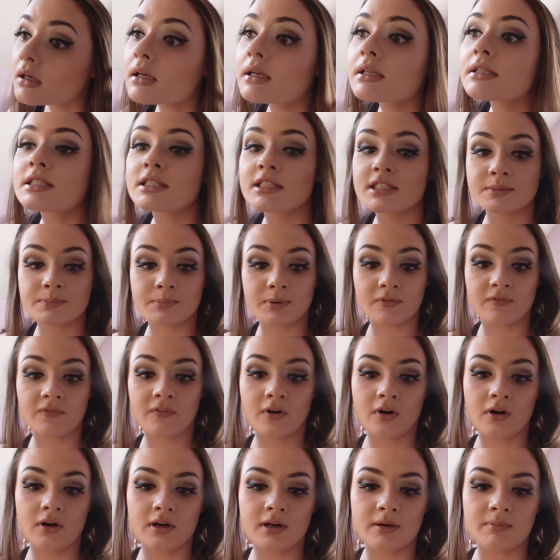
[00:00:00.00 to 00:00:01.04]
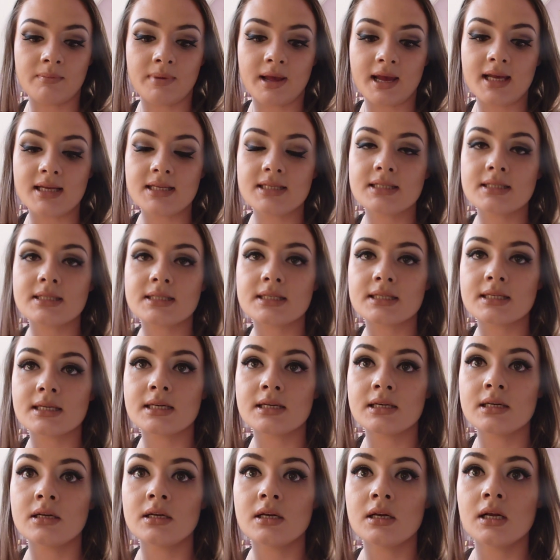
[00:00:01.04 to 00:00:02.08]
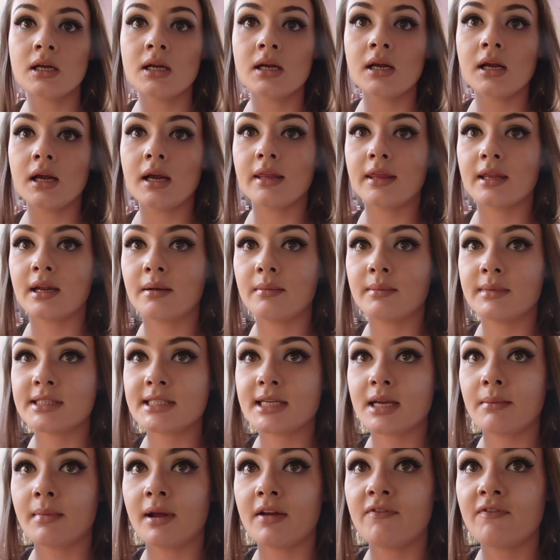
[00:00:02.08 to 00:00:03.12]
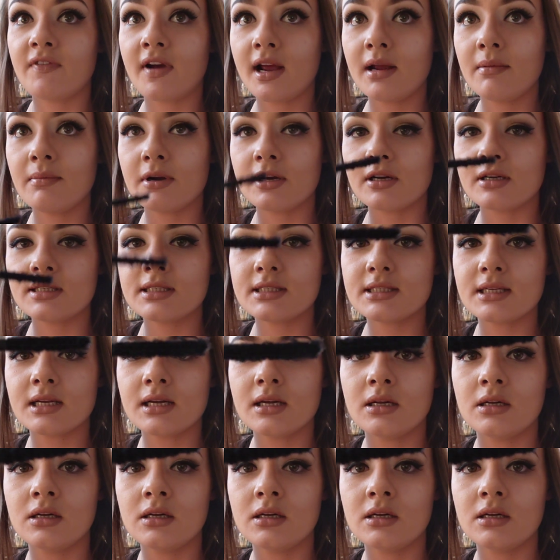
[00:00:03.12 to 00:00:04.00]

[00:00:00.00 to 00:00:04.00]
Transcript: It's just preferred and best. And then I'm going to take my fibers.